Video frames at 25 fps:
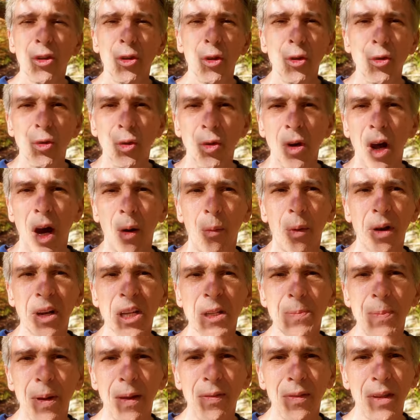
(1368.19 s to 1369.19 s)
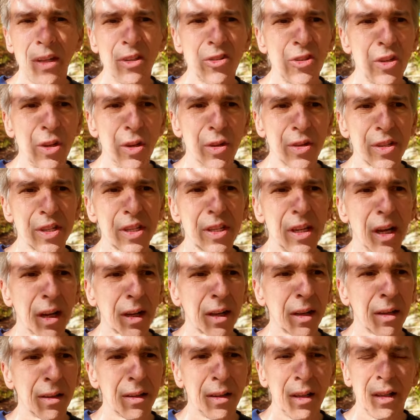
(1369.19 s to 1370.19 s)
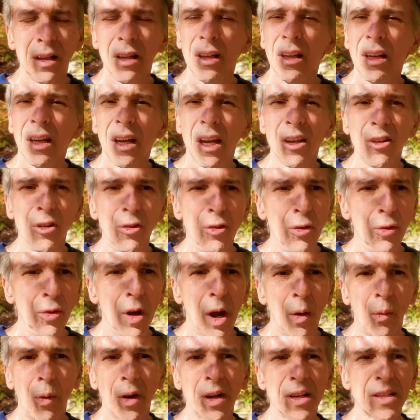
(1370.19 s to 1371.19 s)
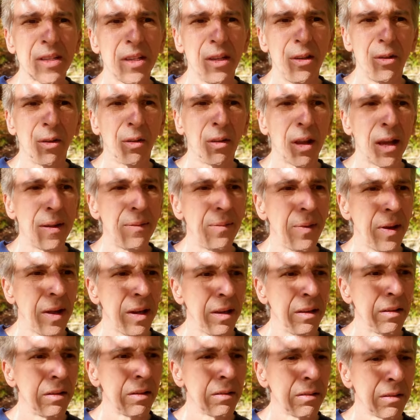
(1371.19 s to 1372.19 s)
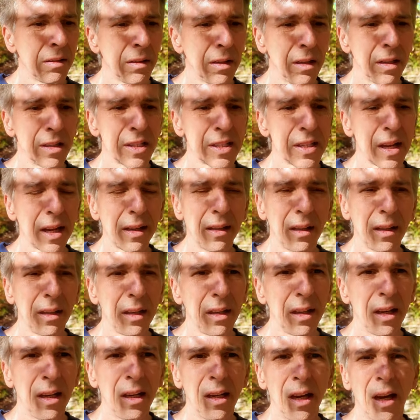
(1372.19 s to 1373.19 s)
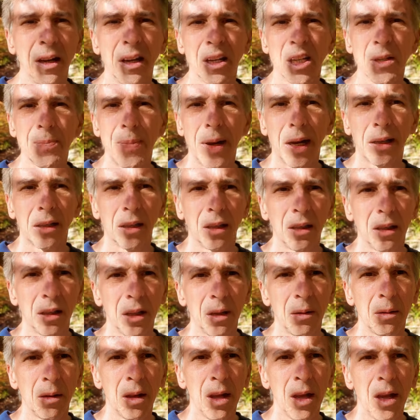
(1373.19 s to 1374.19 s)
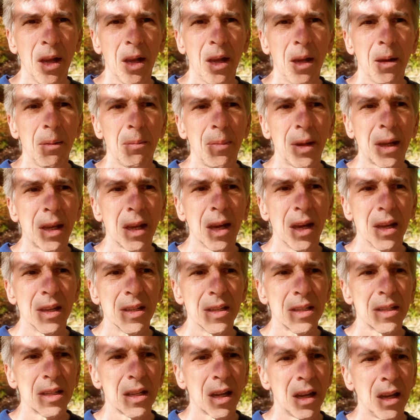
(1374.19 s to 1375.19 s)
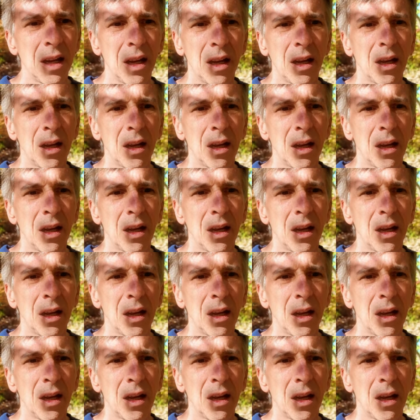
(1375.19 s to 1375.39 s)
You do not want to spend these years sick, and you do not want to see your life end suddenly and unexpectedly because